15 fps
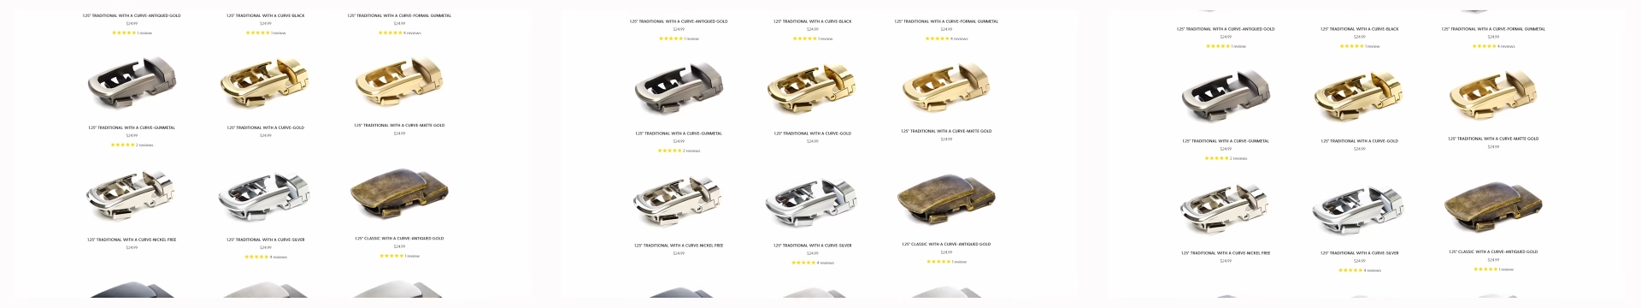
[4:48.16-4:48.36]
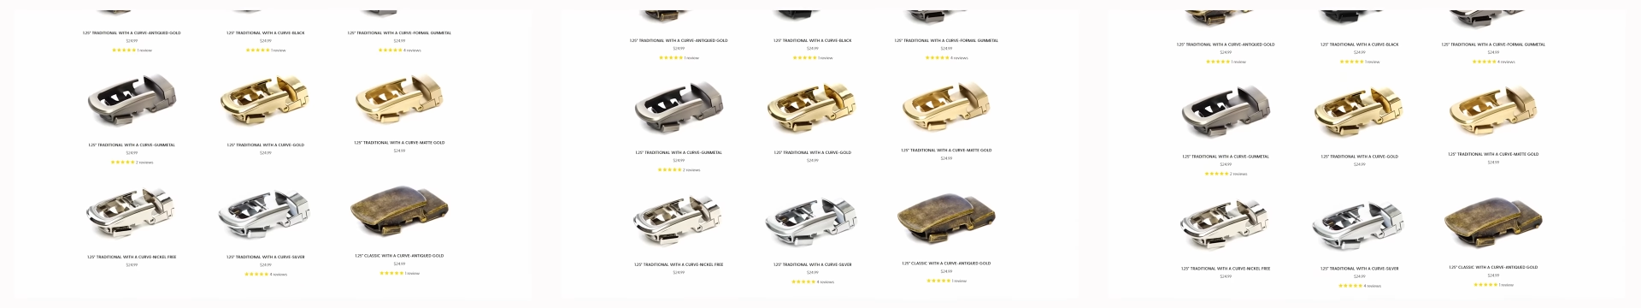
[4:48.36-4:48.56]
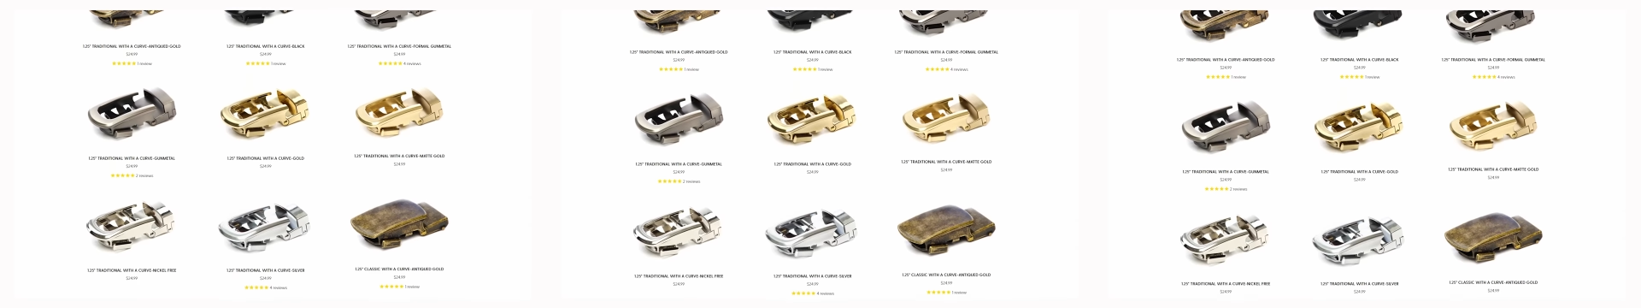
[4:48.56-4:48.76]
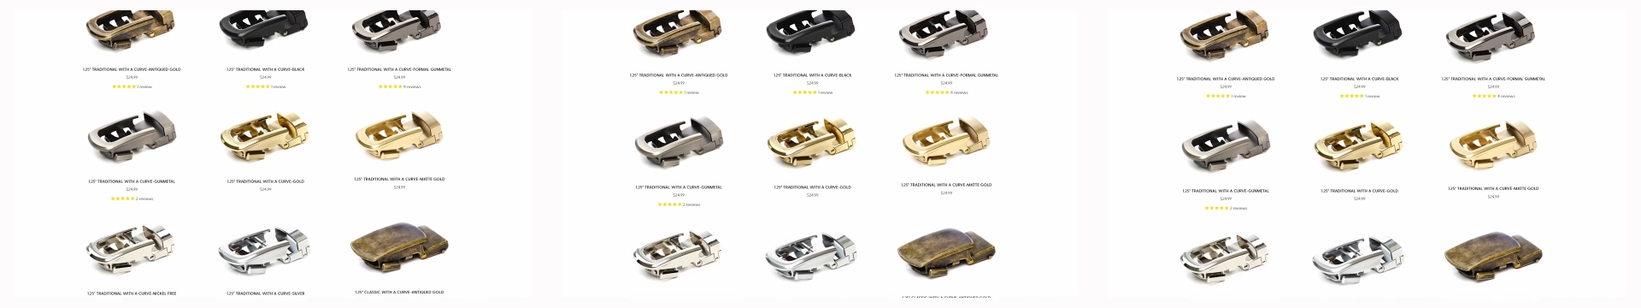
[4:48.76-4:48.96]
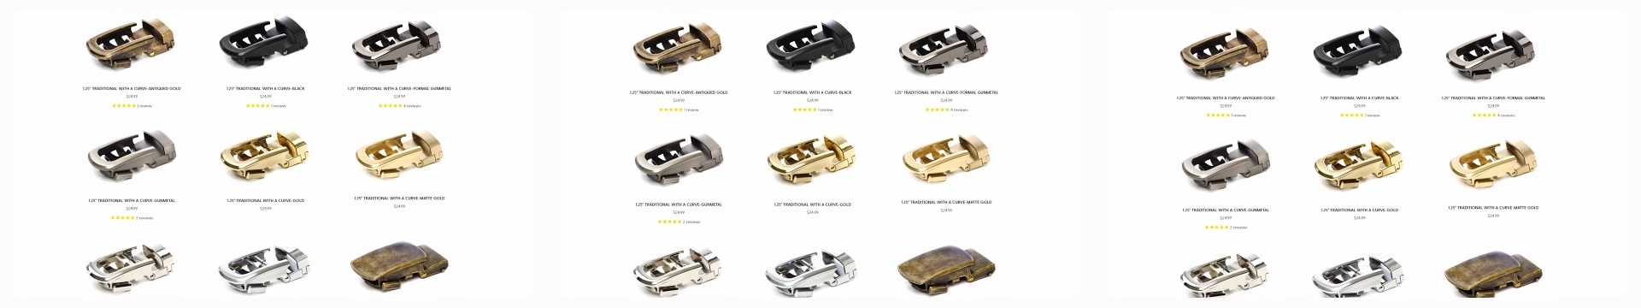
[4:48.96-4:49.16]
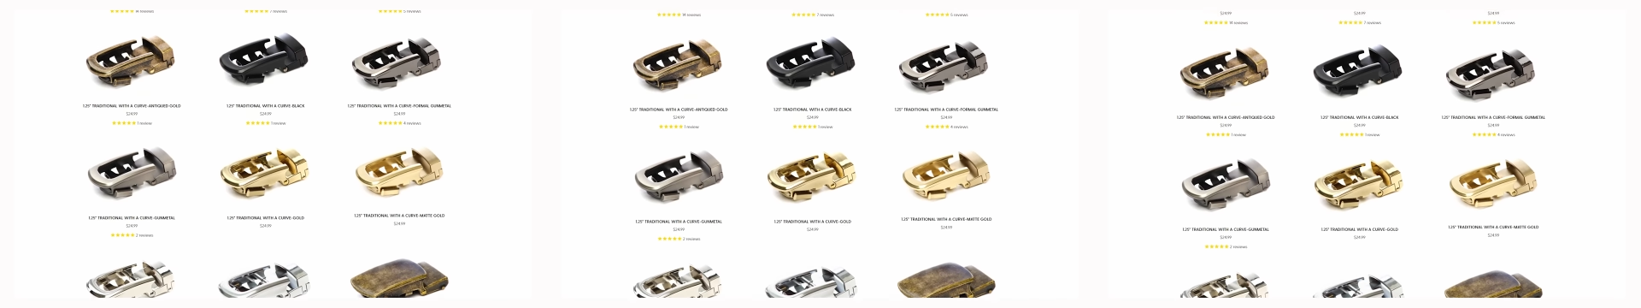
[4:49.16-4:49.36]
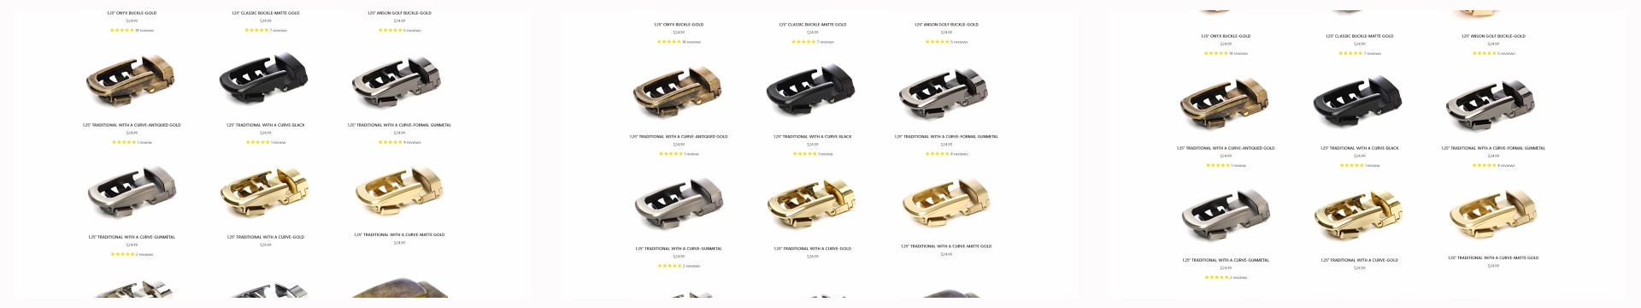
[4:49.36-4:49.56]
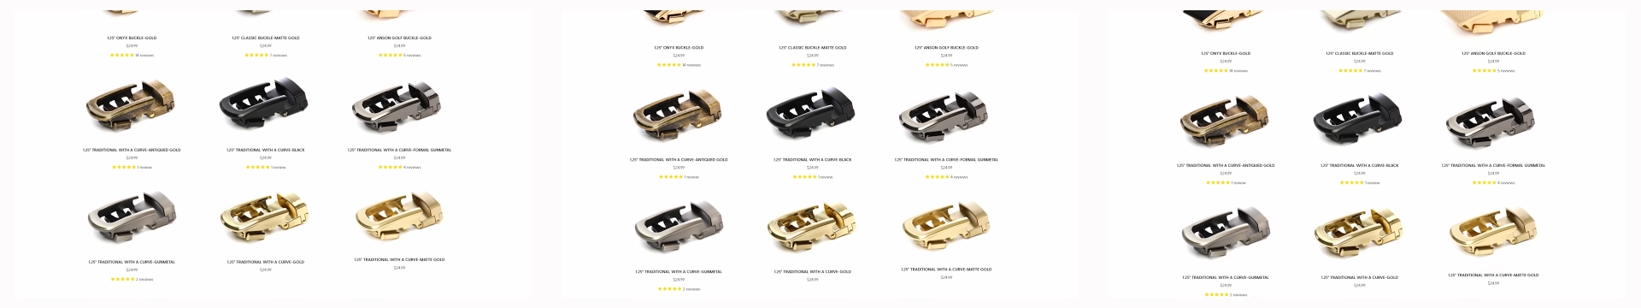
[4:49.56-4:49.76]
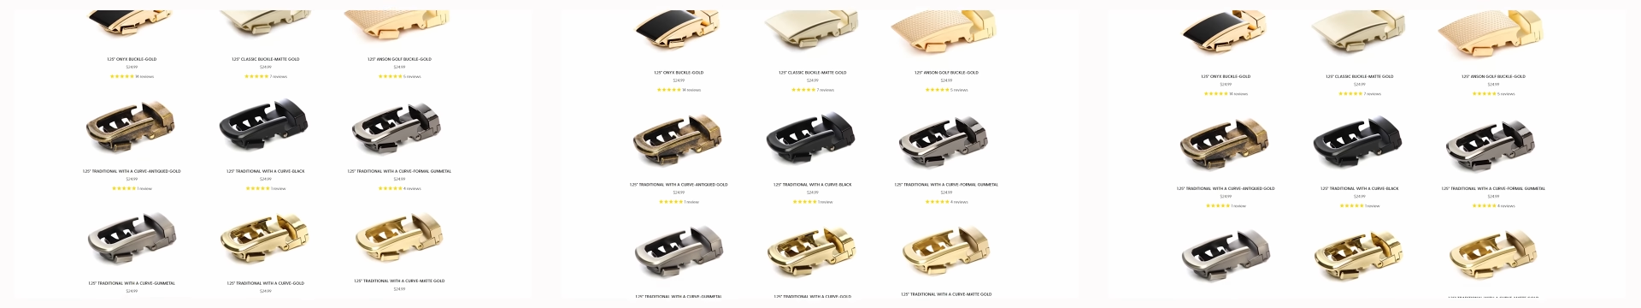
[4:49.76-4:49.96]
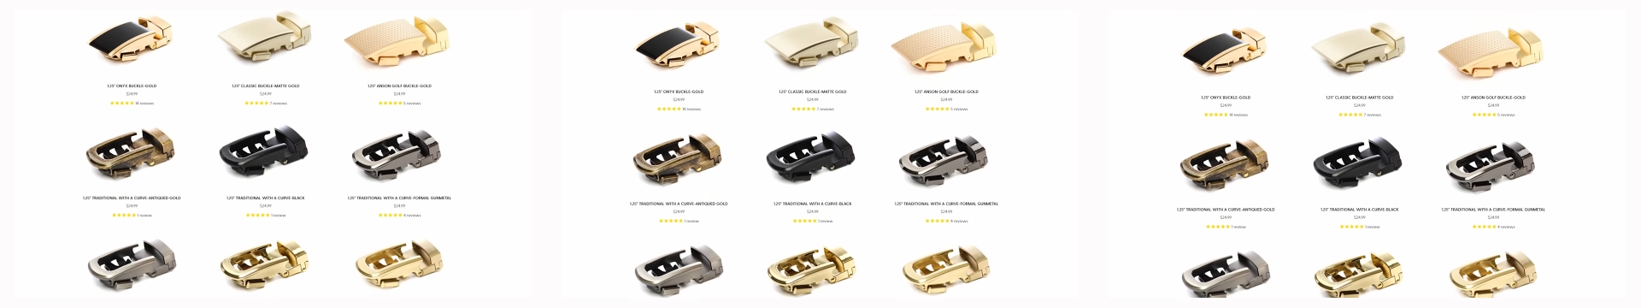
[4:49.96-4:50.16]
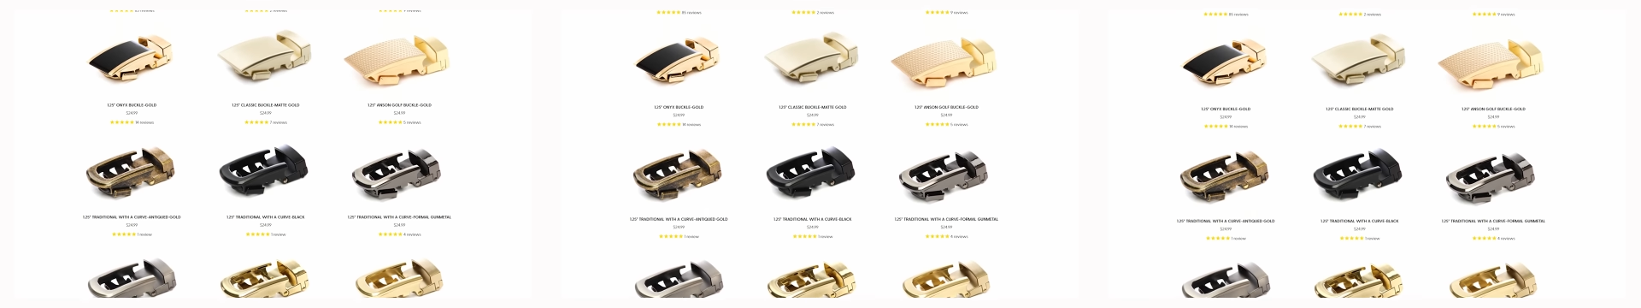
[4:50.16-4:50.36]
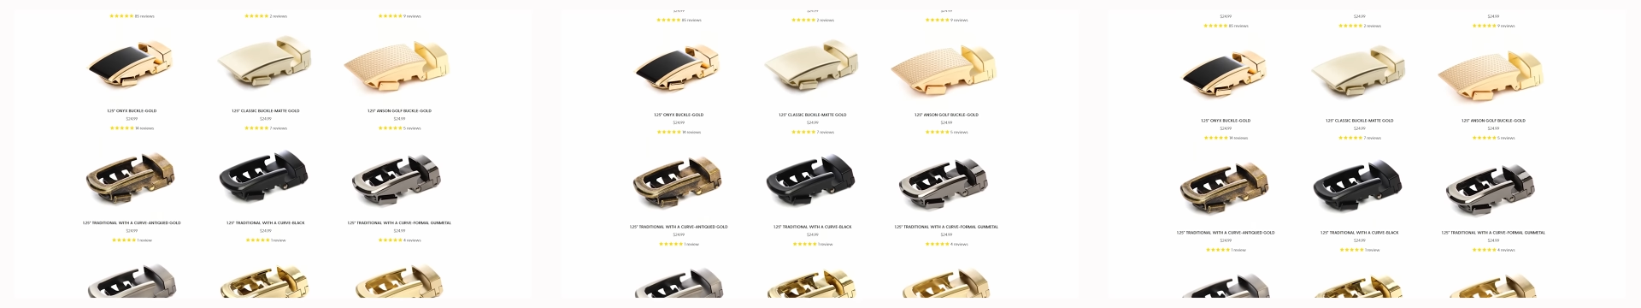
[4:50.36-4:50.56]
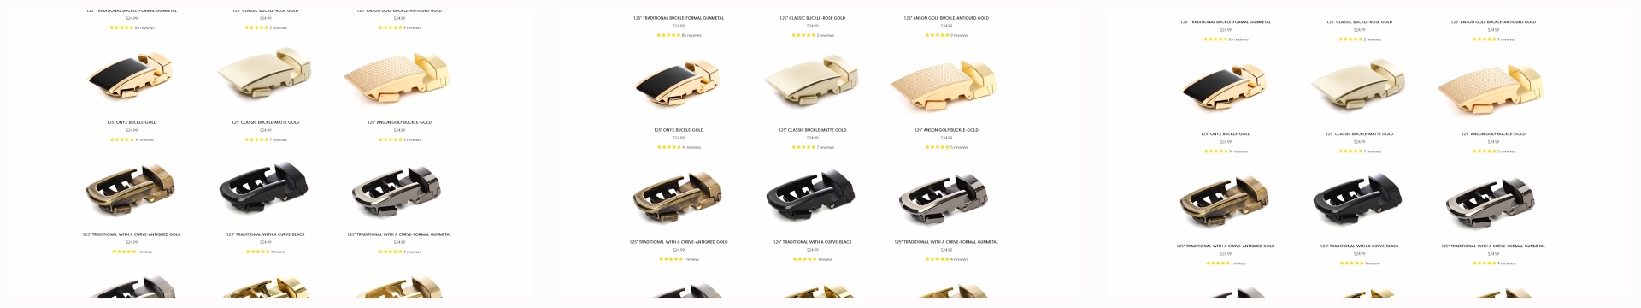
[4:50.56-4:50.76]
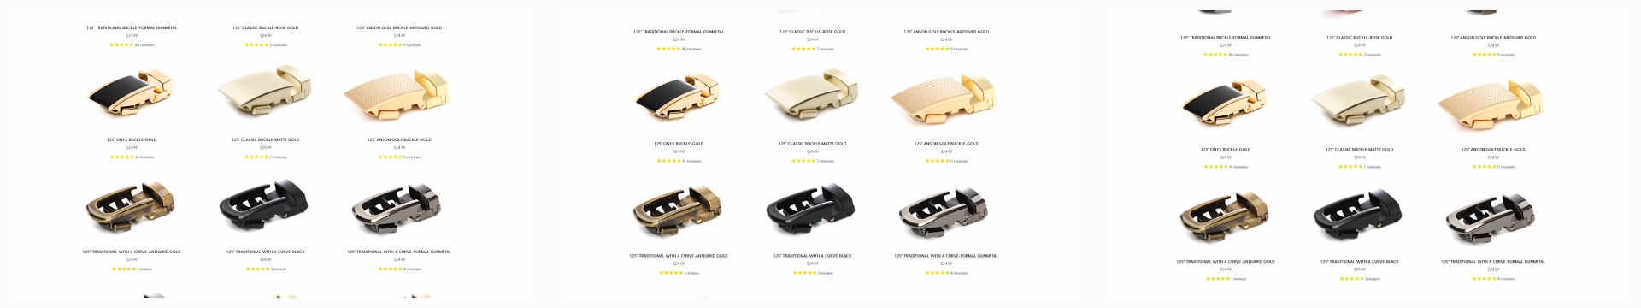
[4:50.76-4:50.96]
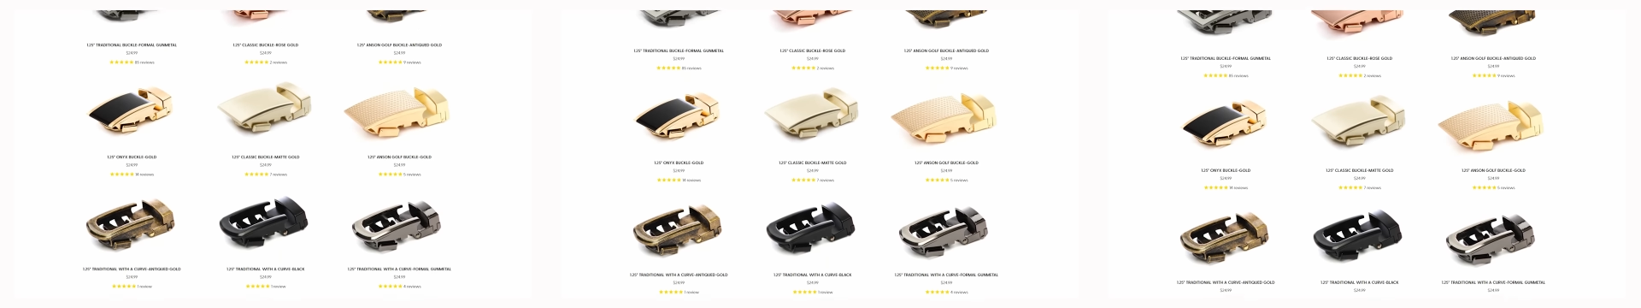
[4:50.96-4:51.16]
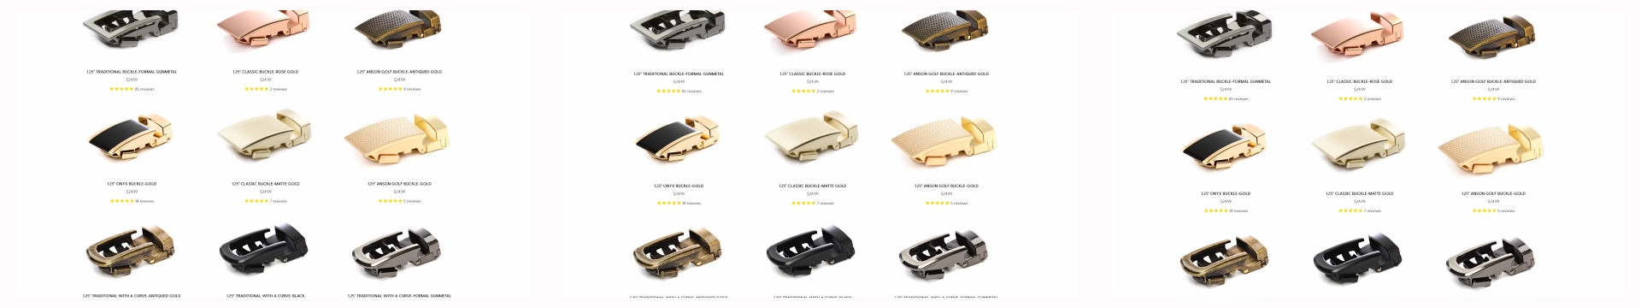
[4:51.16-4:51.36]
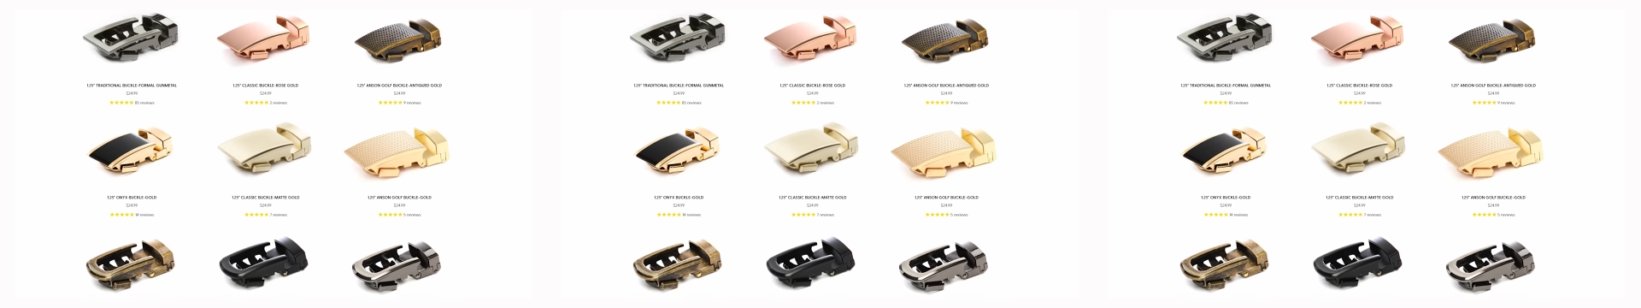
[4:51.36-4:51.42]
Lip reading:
No face is visible, so there are no lips to read.